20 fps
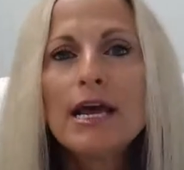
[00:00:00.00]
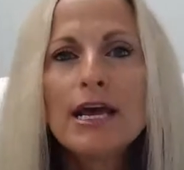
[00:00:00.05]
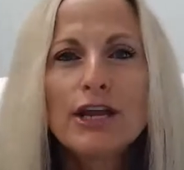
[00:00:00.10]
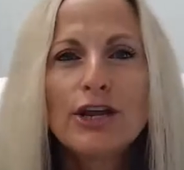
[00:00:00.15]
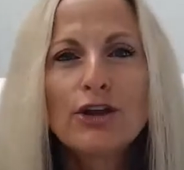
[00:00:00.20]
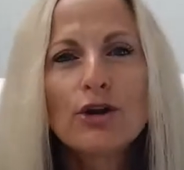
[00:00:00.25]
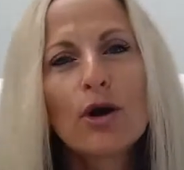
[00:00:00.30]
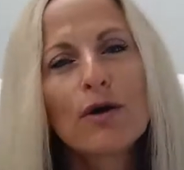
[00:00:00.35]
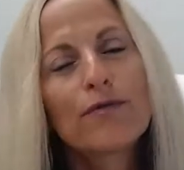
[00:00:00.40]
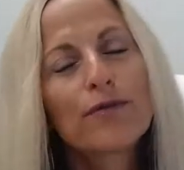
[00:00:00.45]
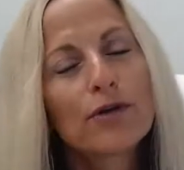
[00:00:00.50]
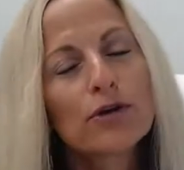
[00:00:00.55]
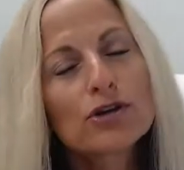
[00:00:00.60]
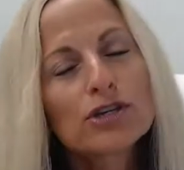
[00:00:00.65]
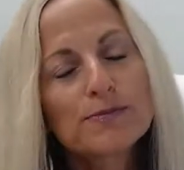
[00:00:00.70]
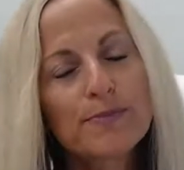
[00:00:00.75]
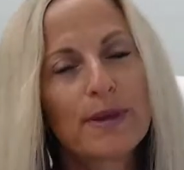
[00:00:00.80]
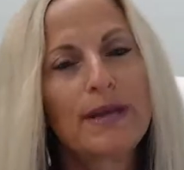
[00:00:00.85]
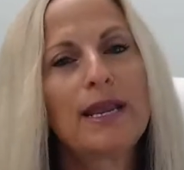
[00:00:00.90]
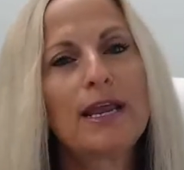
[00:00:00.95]
If you're
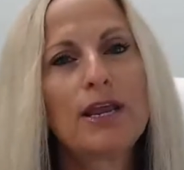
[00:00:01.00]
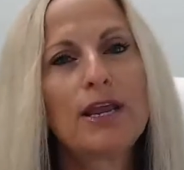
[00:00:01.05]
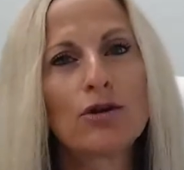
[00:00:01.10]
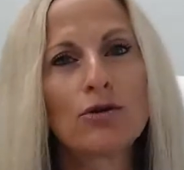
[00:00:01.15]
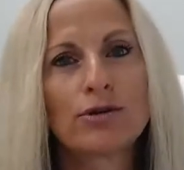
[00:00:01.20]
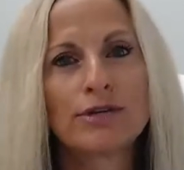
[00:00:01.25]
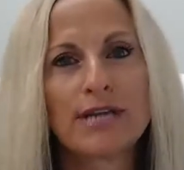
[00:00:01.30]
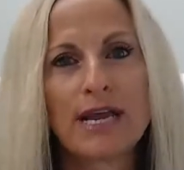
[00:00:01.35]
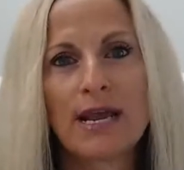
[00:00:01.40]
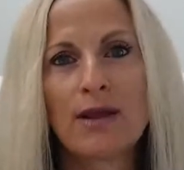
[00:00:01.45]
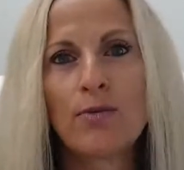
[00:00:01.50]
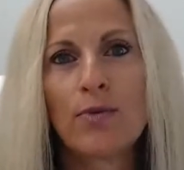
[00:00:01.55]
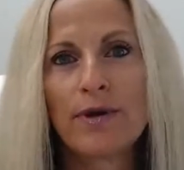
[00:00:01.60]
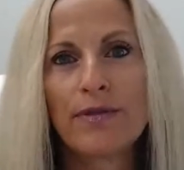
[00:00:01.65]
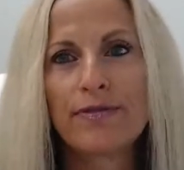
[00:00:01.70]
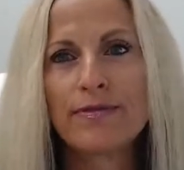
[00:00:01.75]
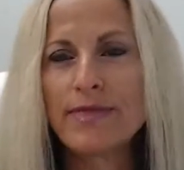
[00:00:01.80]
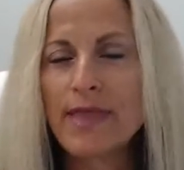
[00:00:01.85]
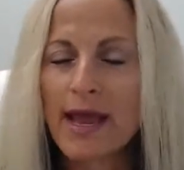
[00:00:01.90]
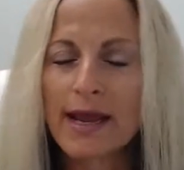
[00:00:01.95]
spending your day with
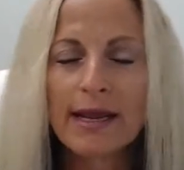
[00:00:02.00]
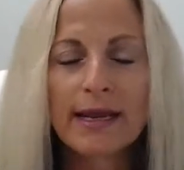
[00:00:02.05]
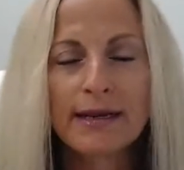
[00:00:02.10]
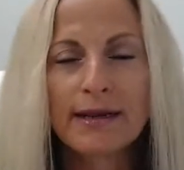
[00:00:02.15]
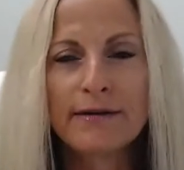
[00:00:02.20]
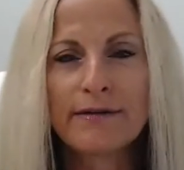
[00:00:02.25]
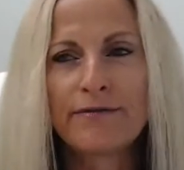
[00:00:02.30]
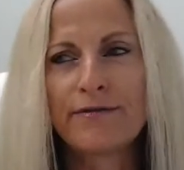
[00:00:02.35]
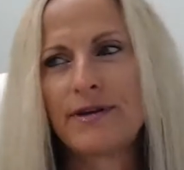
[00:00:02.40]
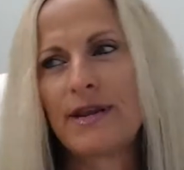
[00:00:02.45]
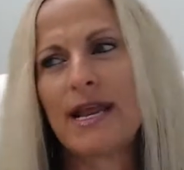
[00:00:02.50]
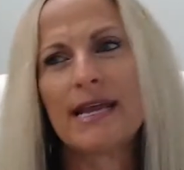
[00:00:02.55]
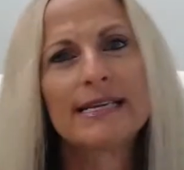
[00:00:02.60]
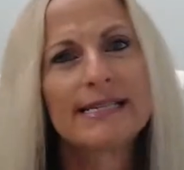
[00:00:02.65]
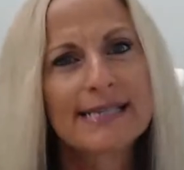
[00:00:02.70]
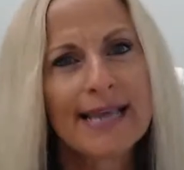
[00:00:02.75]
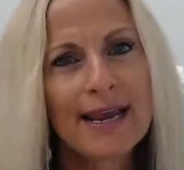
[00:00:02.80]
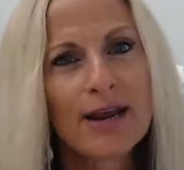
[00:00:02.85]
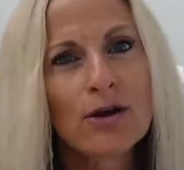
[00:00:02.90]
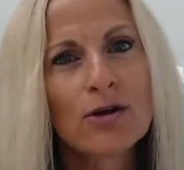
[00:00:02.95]
negative
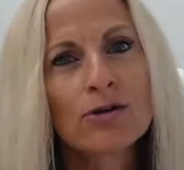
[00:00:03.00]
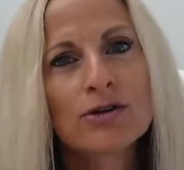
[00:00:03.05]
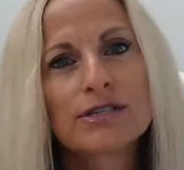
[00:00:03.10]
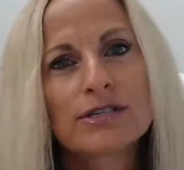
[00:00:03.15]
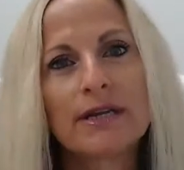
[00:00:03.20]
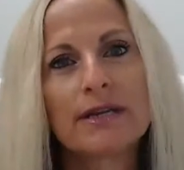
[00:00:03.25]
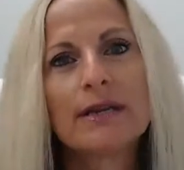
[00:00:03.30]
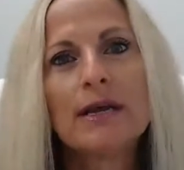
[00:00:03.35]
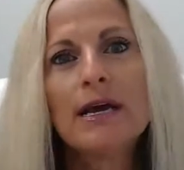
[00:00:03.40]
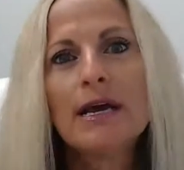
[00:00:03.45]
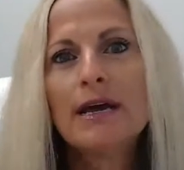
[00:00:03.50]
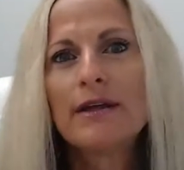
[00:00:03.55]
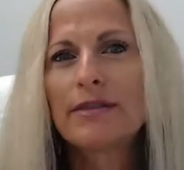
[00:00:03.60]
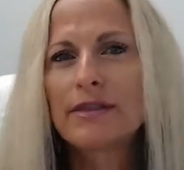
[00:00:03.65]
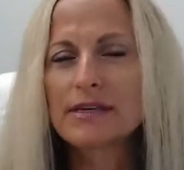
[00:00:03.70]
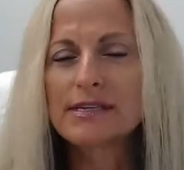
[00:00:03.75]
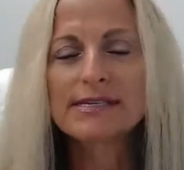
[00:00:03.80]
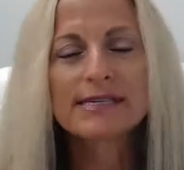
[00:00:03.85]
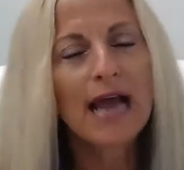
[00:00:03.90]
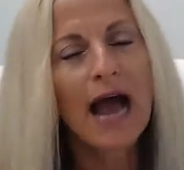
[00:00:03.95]
naysayers and
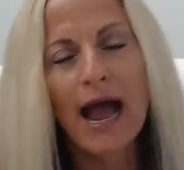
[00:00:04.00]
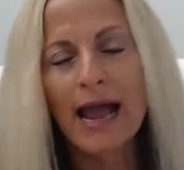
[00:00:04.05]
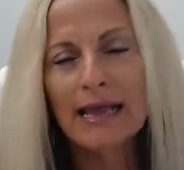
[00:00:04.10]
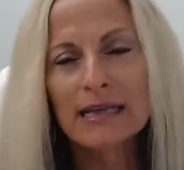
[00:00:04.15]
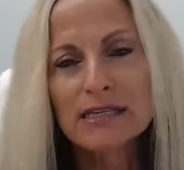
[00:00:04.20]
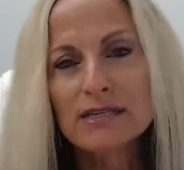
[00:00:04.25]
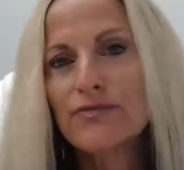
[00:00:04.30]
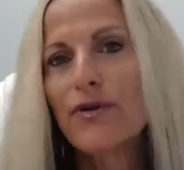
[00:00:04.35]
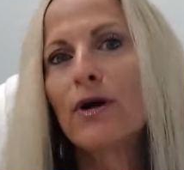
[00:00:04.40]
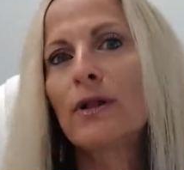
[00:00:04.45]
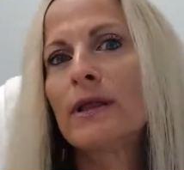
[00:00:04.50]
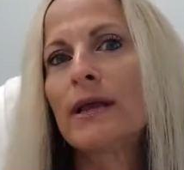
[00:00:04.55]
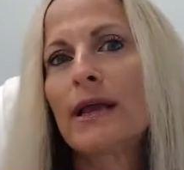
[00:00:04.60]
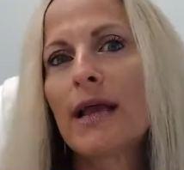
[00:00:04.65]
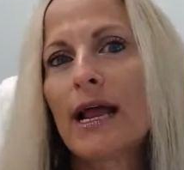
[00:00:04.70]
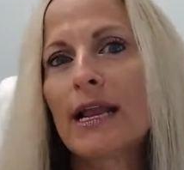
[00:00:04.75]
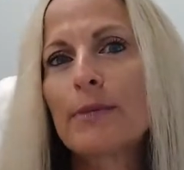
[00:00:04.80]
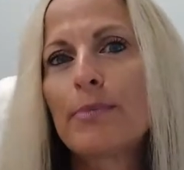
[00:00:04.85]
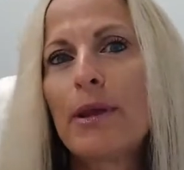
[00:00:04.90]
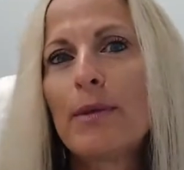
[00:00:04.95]
the sky is falling
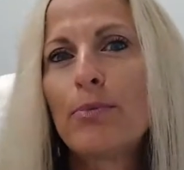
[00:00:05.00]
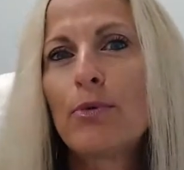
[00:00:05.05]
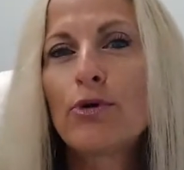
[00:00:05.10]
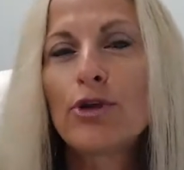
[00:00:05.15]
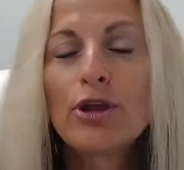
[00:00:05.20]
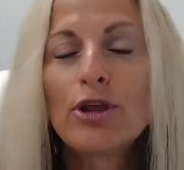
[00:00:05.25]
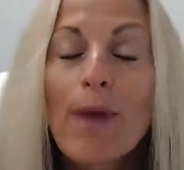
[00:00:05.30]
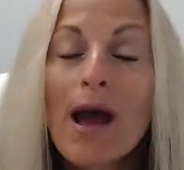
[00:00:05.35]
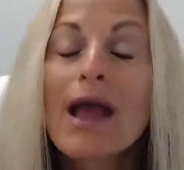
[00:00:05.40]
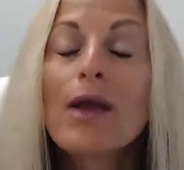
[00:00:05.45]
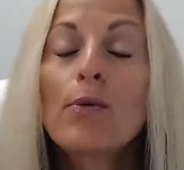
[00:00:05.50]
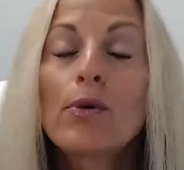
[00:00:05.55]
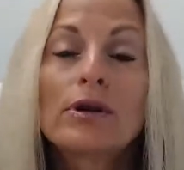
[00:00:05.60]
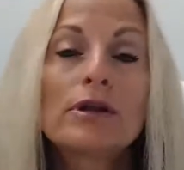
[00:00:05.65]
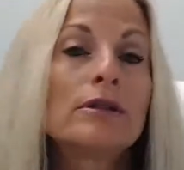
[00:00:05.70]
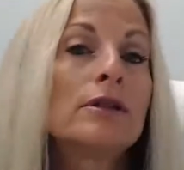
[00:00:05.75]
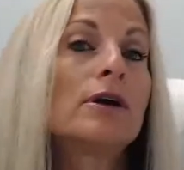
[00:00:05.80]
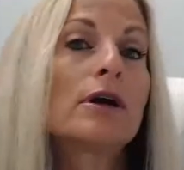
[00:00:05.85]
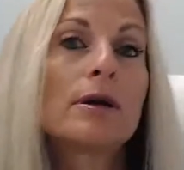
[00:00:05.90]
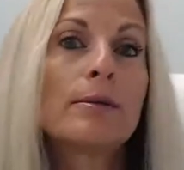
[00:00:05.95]
kind of people, you might want to
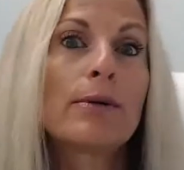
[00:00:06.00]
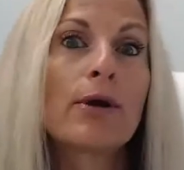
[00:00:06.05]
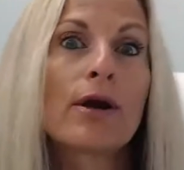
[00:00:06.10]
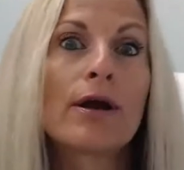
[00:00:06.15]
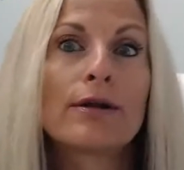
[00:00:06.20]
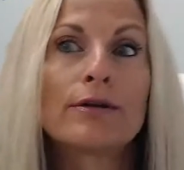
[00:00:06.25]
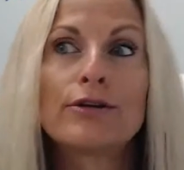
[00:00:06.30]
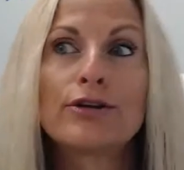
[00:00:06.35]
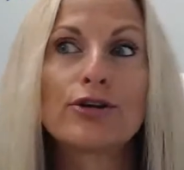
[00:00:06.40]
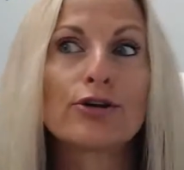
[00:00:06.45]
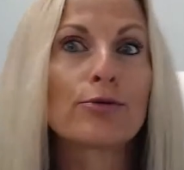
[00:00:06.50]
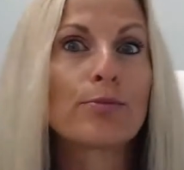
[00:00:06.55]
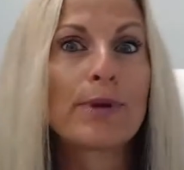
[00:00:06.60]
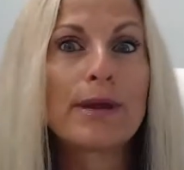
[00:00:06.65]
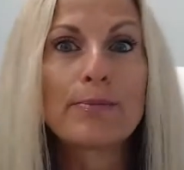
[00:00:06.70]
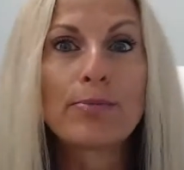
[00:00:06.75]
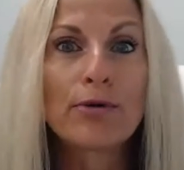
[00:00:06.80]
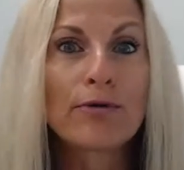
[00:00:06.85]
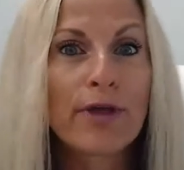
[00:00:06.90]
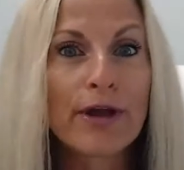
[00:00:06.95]
look around your
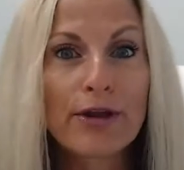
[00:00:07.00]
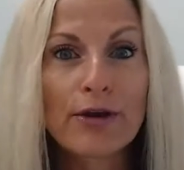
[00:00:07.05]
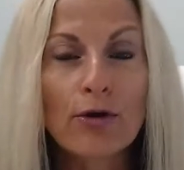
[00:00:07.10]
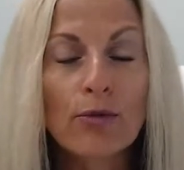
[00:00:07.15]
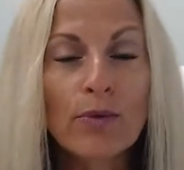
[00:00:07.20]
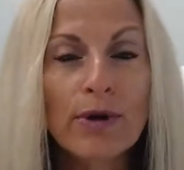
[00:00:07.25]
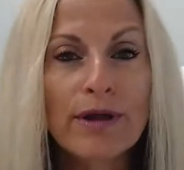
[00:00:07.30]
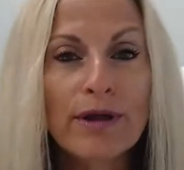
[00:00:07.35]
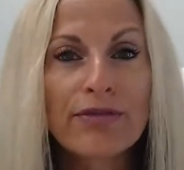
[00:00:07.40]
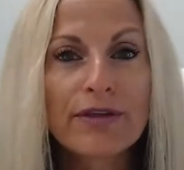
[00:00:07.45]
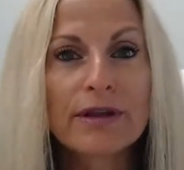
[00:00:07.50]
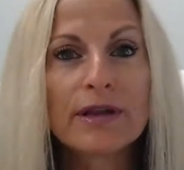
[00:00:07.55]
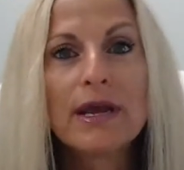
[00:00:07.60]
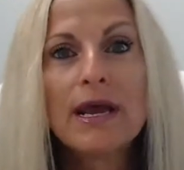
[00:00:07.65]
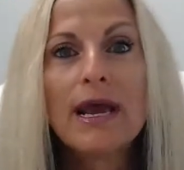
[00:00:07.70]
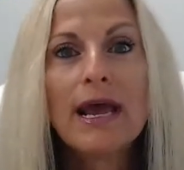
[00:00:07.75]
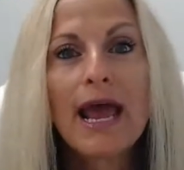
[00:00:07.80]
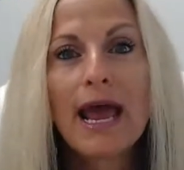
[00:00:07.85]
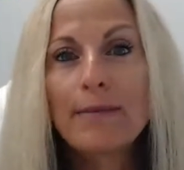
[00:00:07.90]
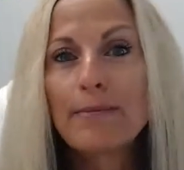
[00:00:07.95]
people that you're with and
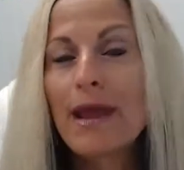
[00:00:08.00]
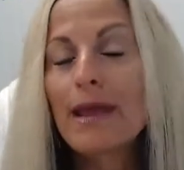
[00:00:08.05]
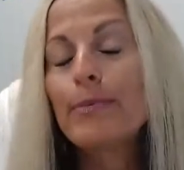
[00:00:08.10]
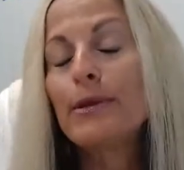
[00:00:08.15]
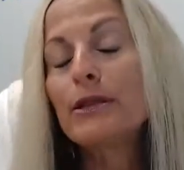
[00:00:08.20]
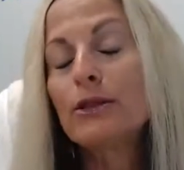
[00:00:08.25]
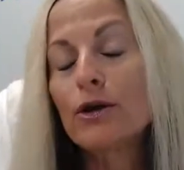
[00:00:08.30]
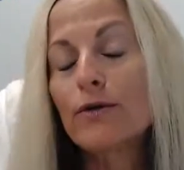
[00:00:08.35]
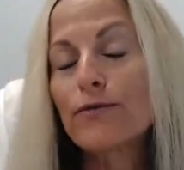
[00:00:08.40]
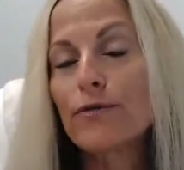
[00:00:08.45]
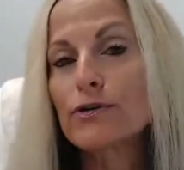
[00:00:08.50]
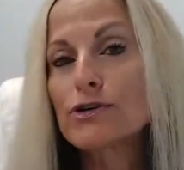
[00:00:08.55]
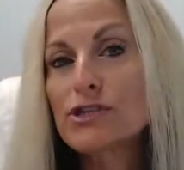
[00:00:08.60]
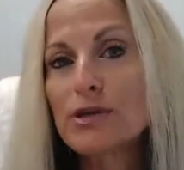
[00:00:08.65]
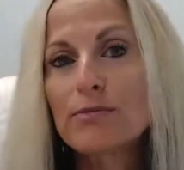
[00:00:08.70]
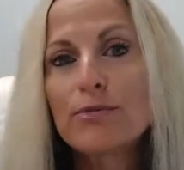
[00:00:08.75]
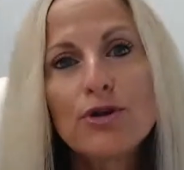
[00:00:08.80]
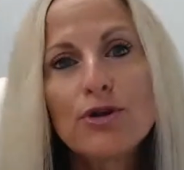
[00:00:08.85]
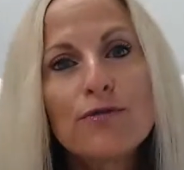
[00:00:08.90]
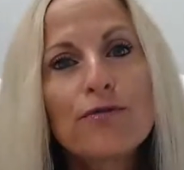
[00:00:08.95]
maybe look for
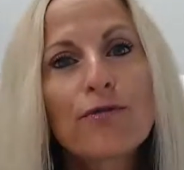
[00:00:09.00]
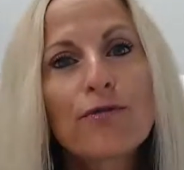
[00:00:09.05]
some new